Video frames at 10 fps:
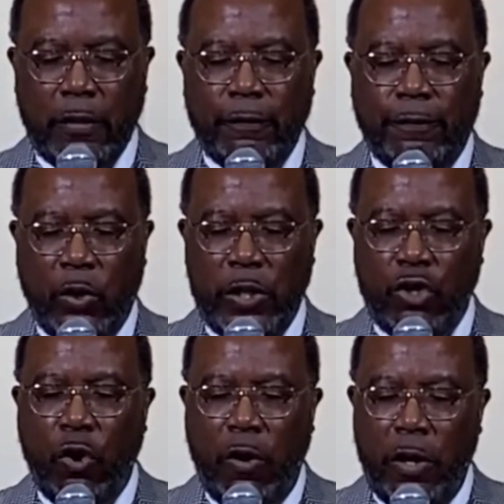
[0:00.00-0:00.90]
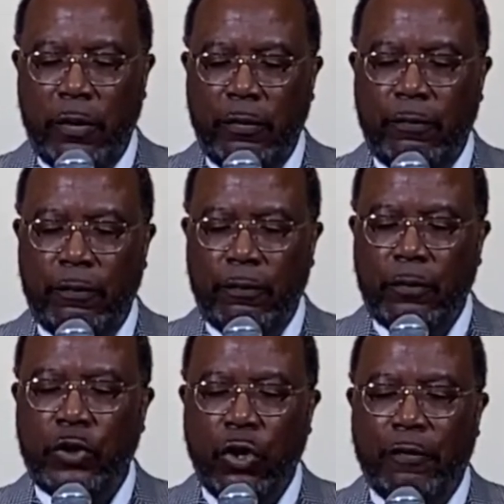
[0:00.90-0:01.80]
for your,
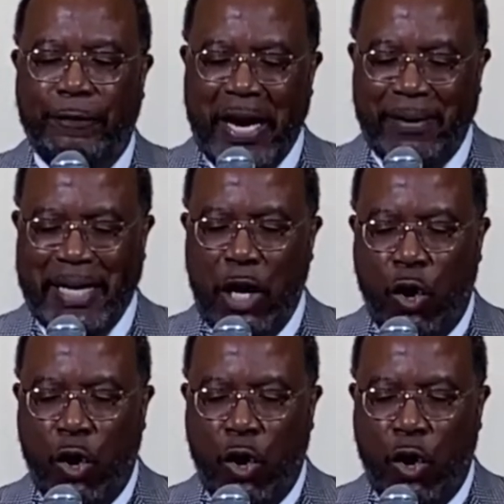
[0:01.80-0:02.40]
your very